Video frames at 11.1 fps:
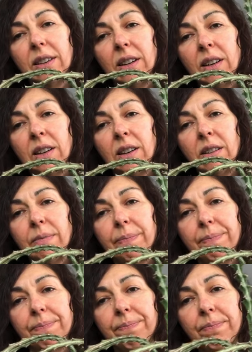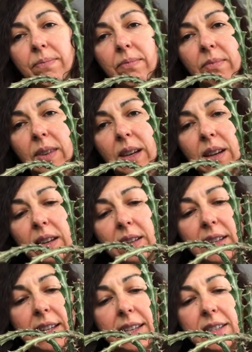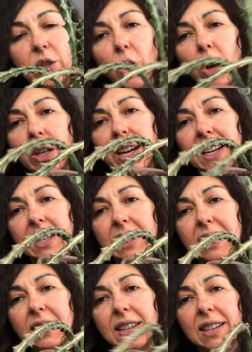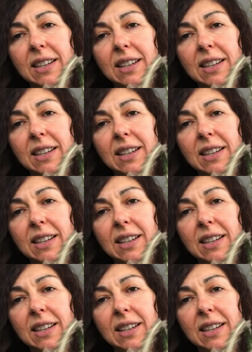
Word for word: Um, it has codex